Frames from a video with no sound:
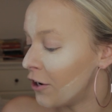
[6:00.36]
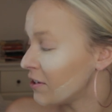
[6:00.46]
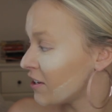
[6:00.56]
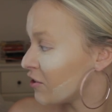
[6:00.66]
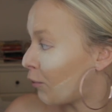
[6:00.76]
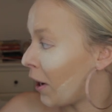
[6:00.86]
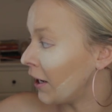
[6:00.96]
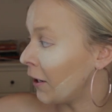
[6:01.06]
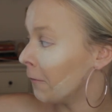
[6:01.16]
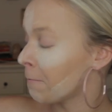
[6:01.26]
nose is
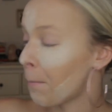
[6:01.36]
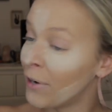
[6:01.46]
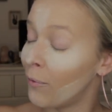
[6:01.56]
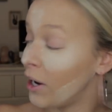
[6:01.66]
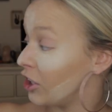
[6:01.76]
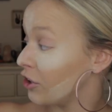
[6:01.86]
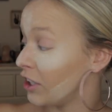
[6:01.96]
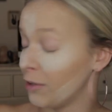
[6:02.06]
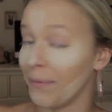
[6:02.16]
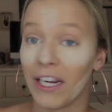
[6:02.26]
runny while you're
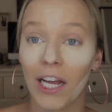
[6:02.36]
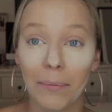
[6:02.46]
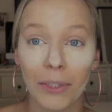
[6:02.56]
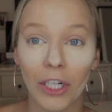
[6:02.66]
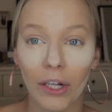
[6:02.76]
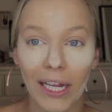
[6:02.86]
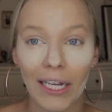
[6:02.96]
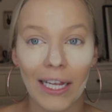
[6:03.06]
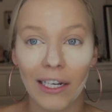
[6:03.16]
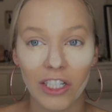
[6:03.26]
doing your makeup, you know,
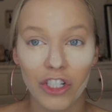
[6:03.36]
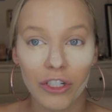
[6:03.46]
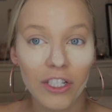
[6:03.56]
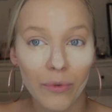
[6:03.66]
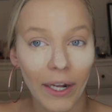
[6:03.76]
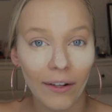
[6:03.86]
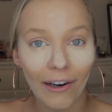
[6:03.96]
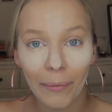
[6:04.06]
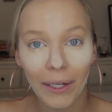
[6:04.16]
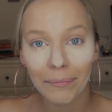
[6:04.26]
like, can't you just wait a
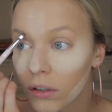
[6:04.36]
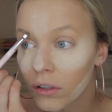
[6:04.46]
little bit?